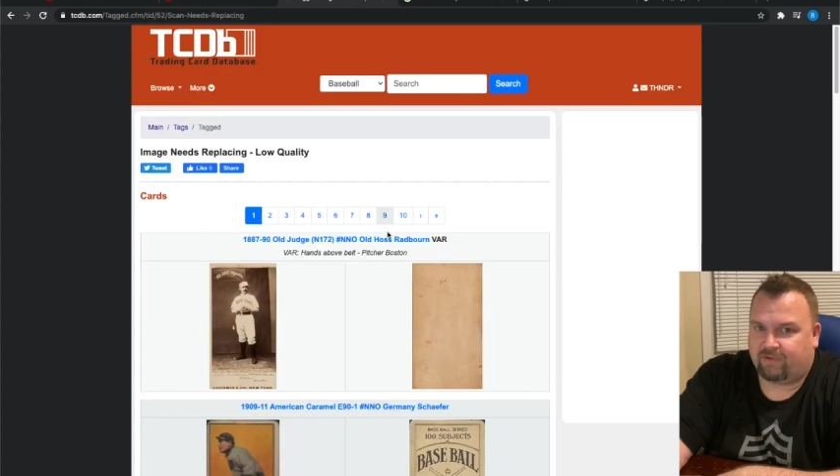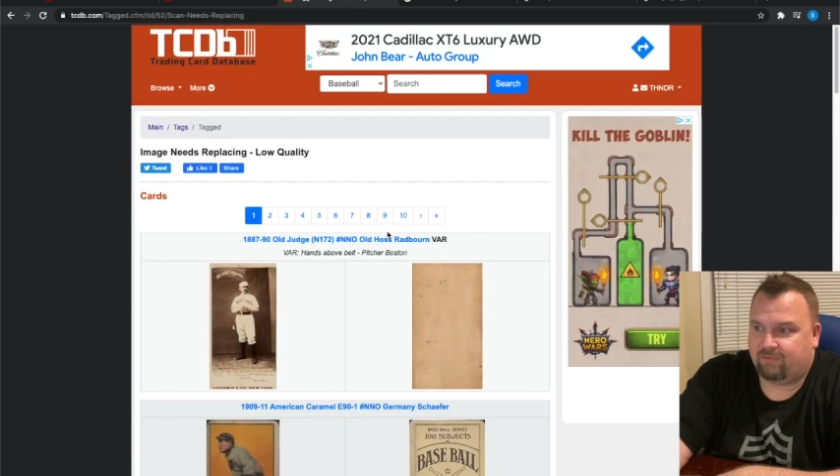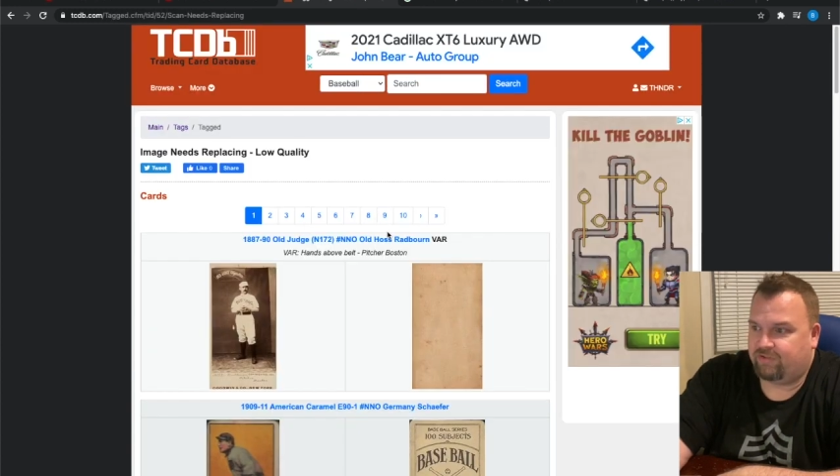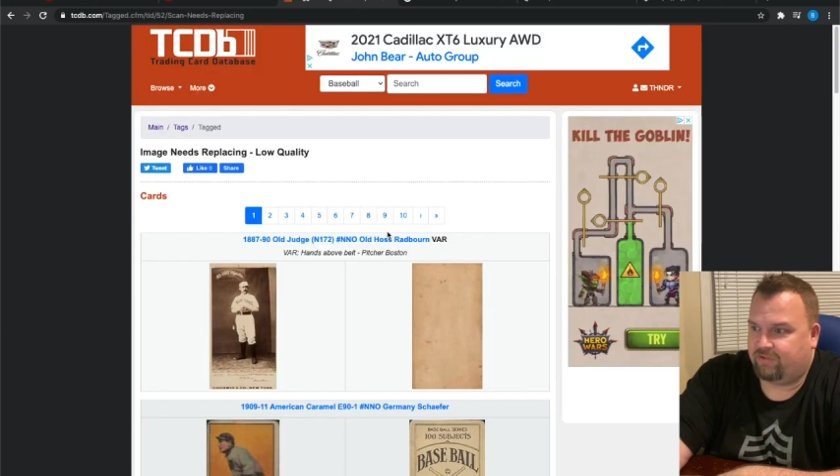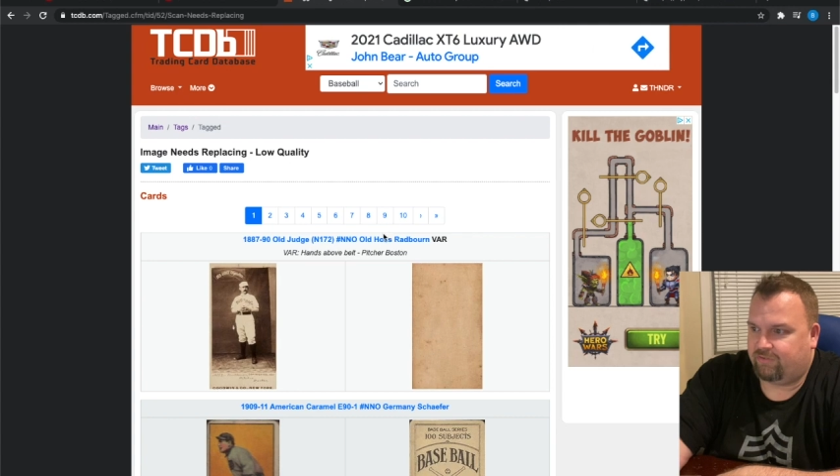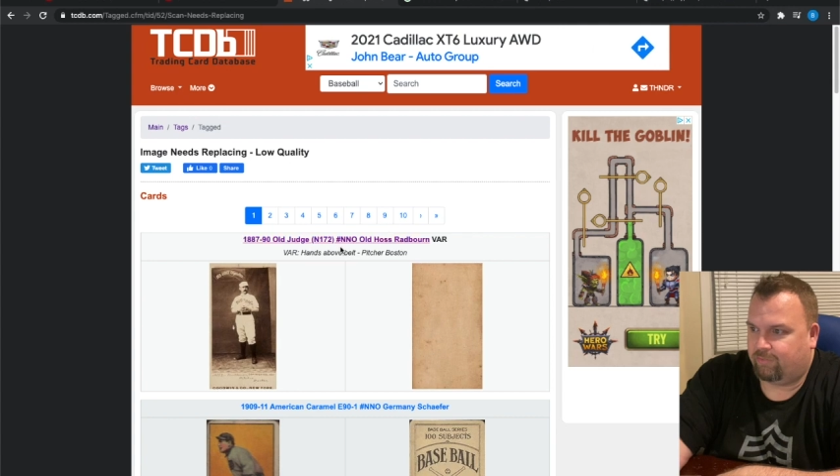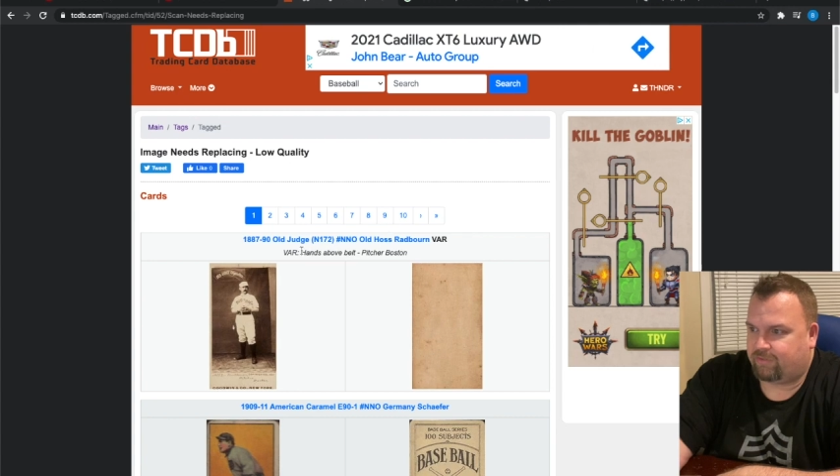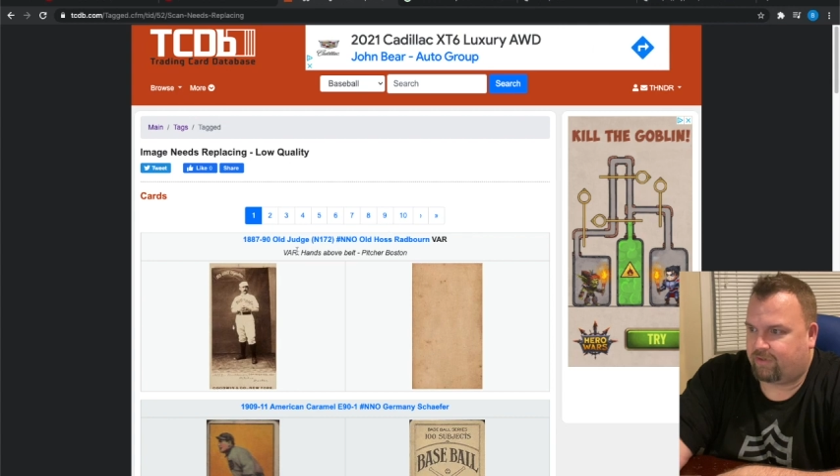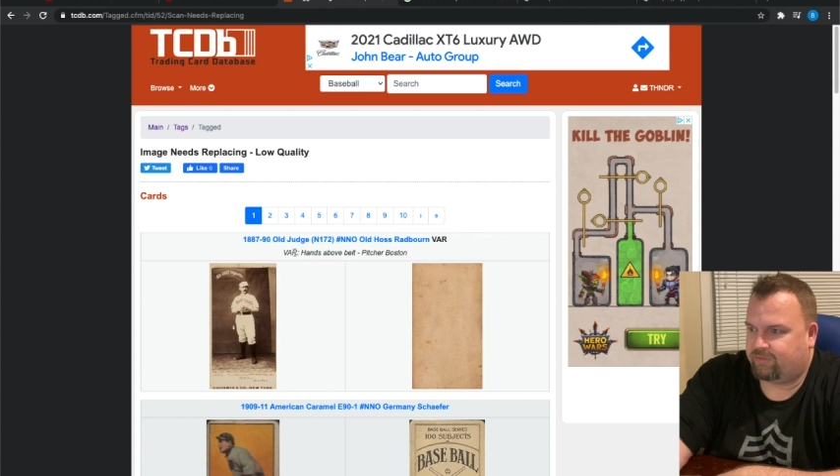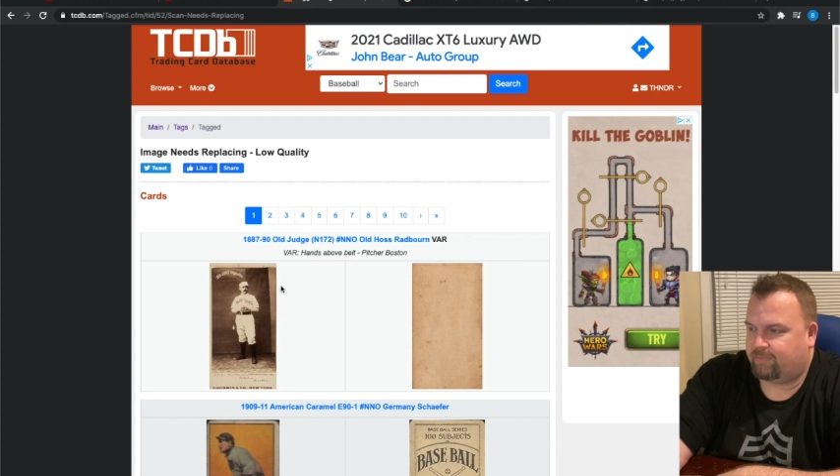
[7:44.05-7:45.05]
Obviously, these older
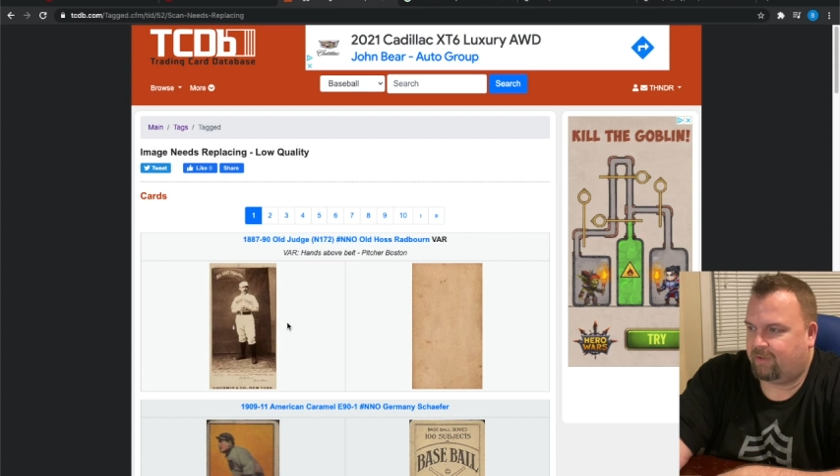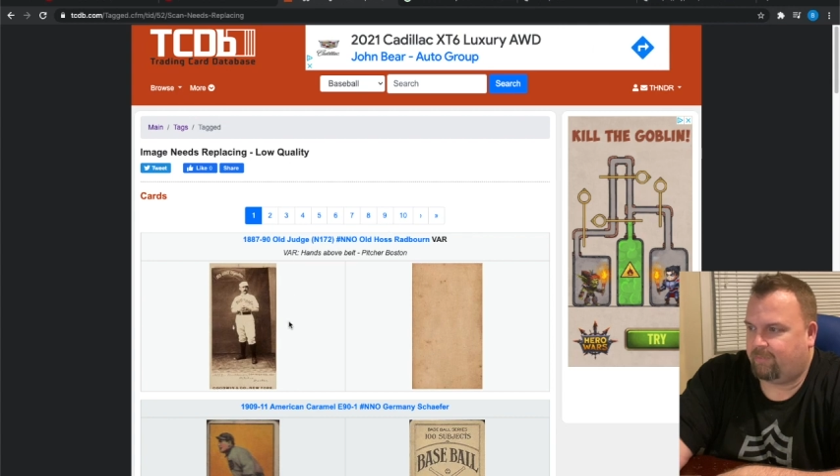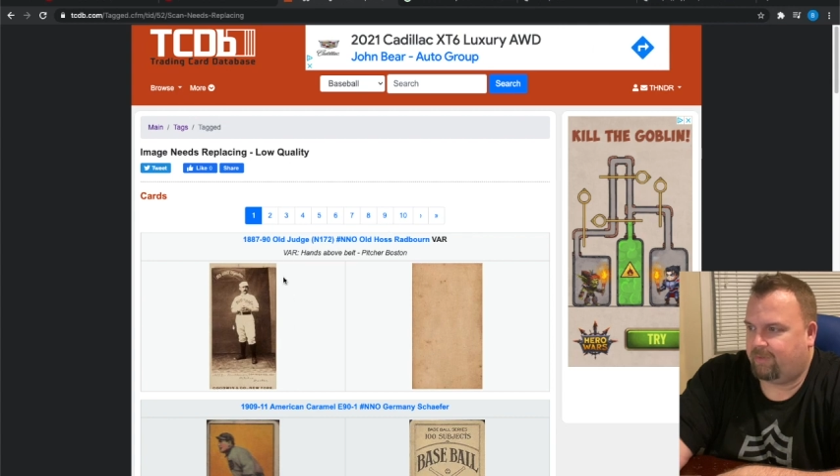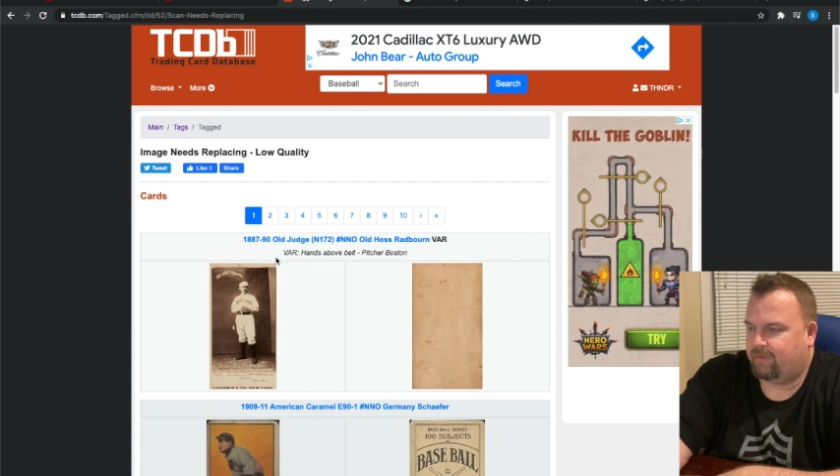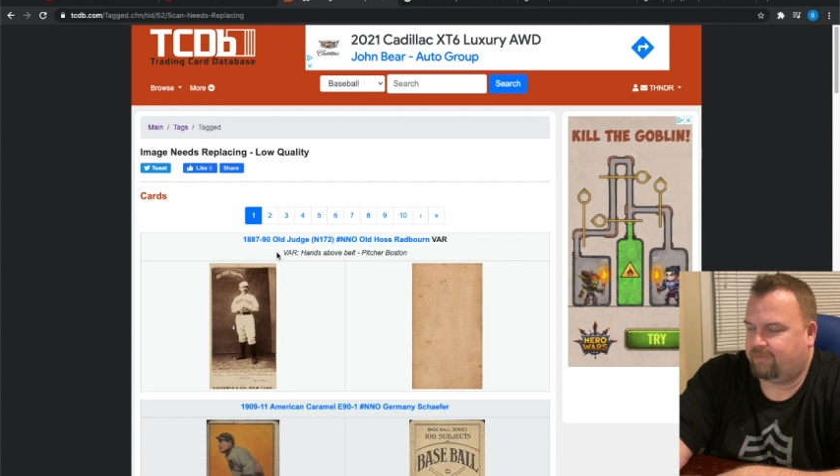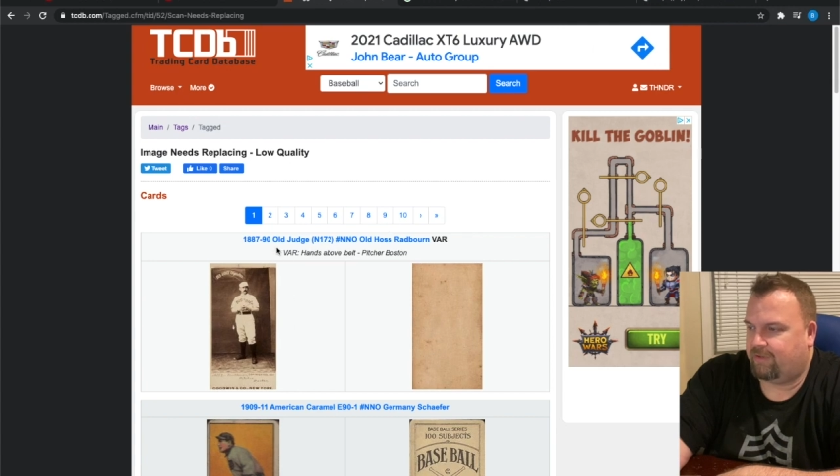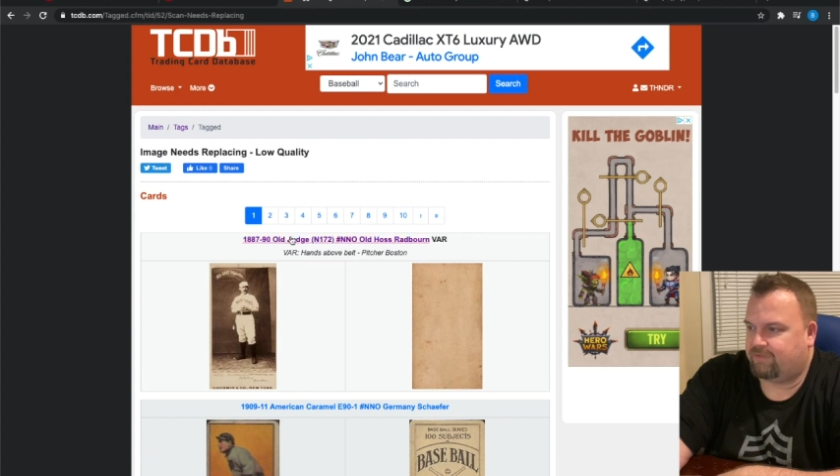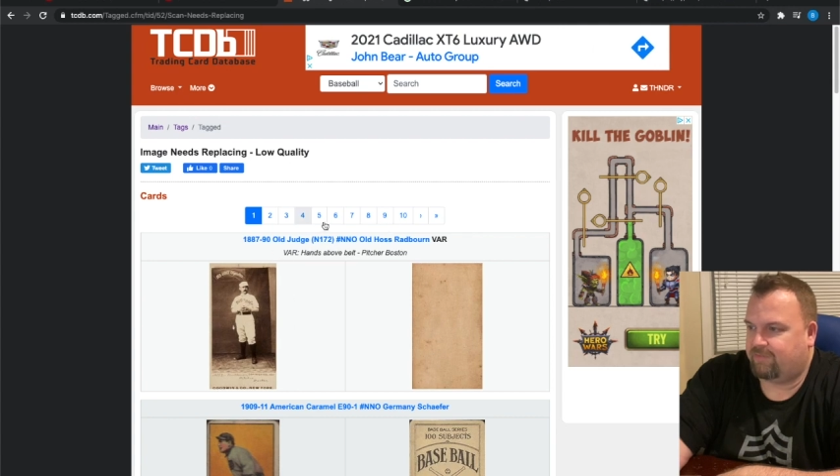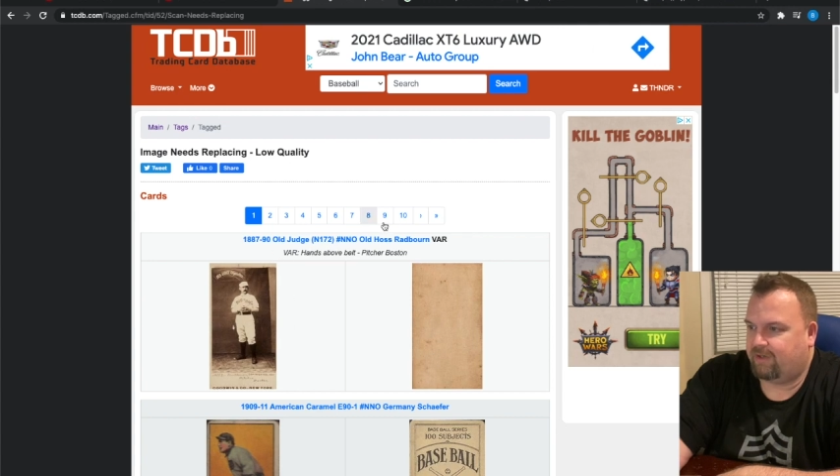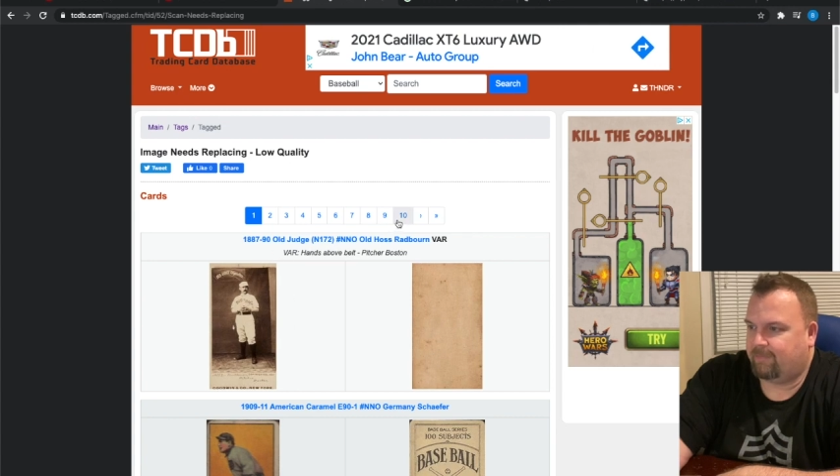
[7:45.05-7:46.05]
cards are probably way out of touch
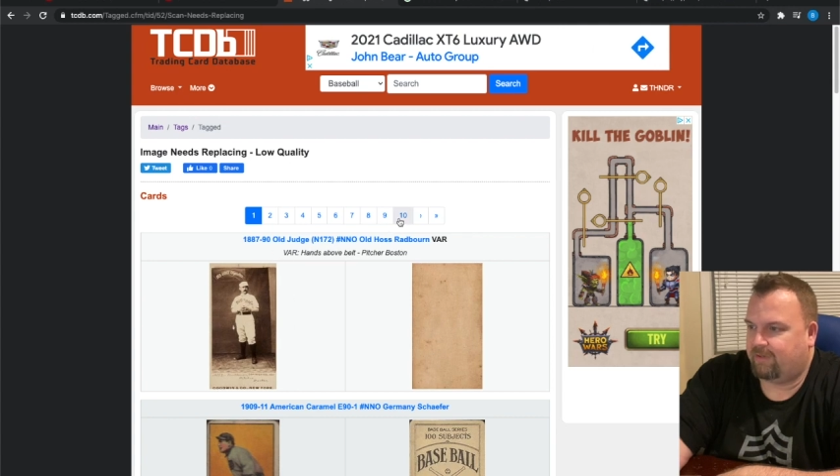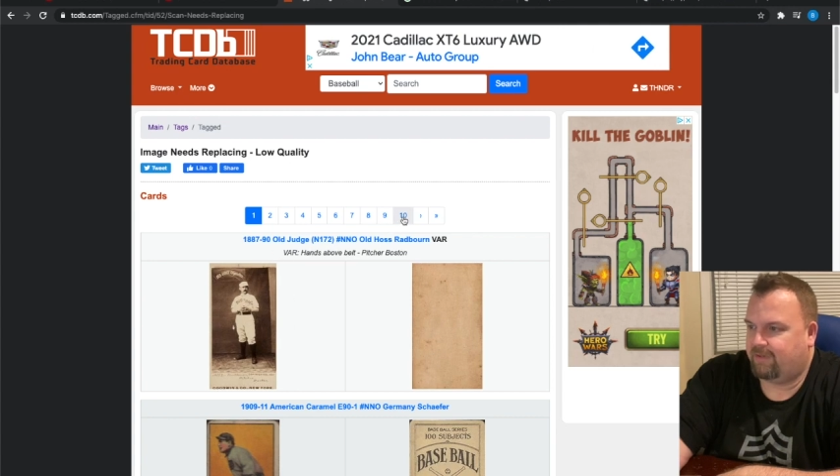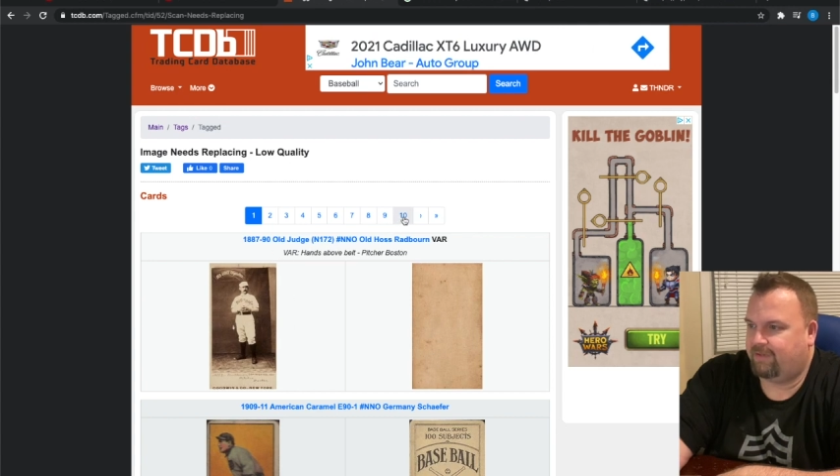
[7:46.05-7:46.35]
for anybody.